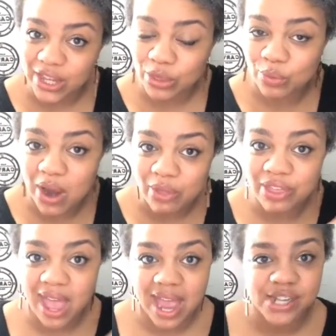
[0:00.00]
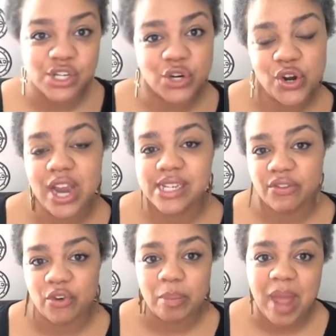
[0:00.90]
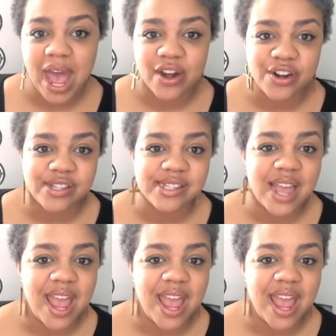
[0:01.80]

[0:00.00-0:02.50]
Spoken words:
throughout the head to create different patterns.